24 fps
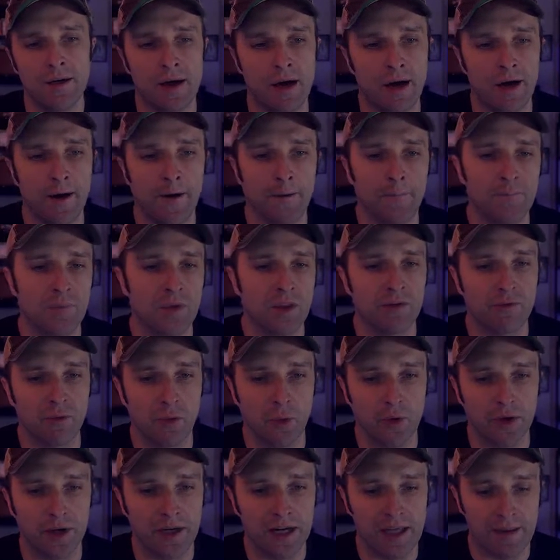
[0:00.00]
If we
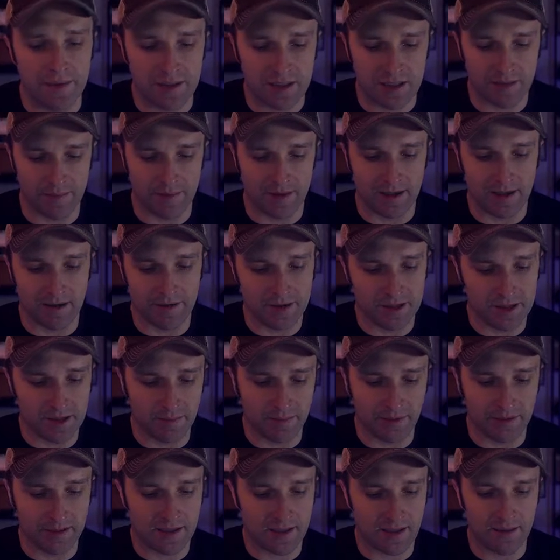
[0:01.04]
want to name it something else,
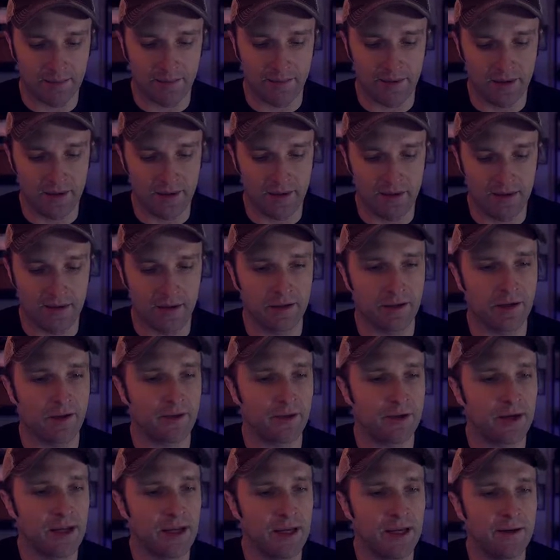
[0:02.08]
simply type in
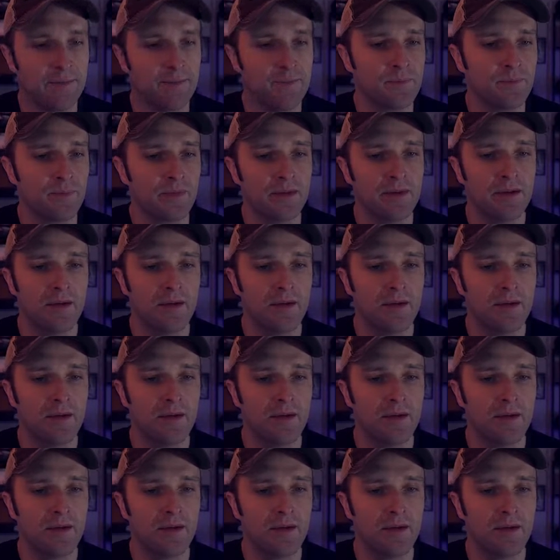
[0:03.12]
another name.